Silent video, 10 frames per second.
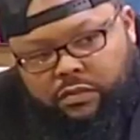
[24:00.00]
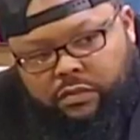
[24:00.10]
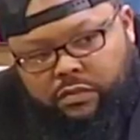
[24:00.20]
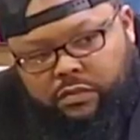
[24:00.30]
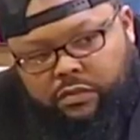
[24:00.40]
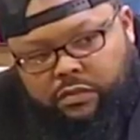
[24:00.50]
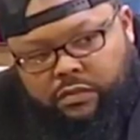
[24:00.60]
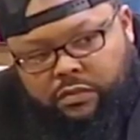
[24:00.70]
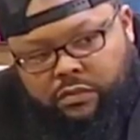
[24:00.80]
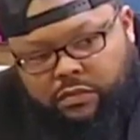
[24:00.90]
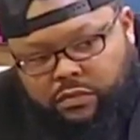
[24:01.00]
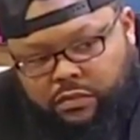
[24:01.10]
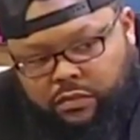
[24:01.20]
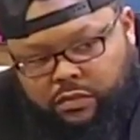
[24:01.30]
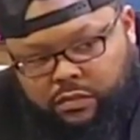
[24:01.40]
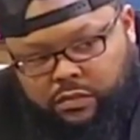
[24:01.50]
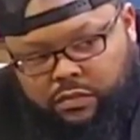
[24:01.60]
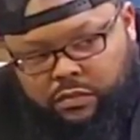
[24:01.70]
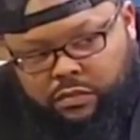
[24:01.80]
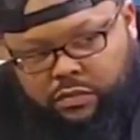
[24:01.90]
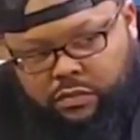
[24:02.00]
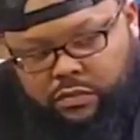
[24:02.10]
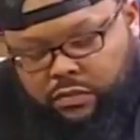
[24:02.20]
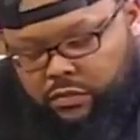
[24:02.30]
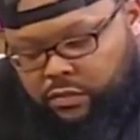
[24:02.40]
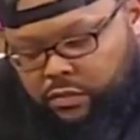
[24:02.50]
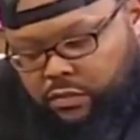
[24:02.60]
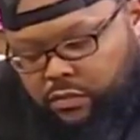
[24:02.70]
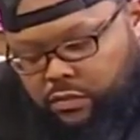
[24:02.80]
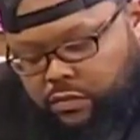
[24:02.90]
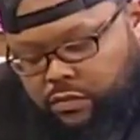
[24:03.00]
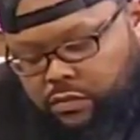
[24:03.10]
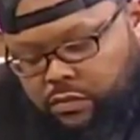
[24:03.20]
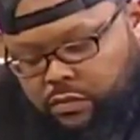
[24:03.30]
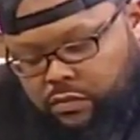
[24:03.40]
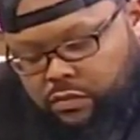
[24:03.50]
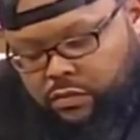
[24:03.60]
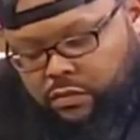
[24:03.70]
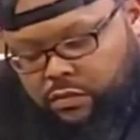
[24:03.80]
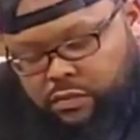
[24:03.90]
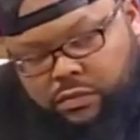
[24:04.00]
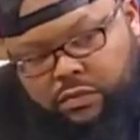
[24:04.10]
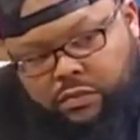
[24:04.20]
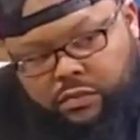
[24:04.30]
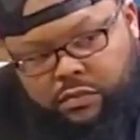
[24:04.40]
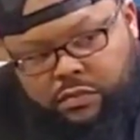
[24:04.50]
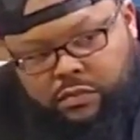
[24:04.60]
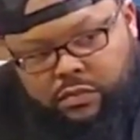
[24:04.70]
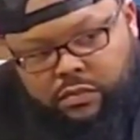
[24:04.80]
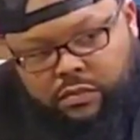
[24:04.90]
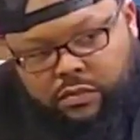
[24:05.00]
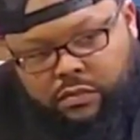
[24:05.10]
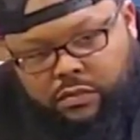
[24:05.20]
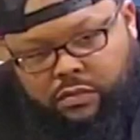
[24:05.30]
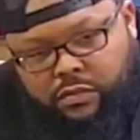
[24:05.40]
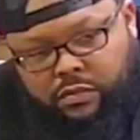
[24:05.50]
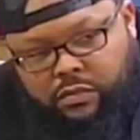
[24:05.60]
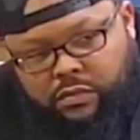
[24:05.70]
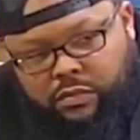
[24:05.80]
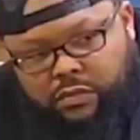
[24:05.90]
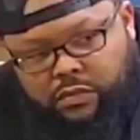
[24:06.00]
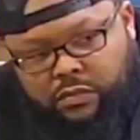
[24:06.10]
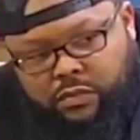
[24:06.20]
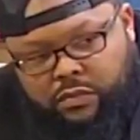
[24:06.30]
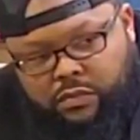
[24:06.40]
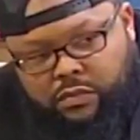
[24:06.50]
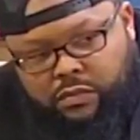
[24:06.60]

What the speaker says: No words are spoken by the person on screen.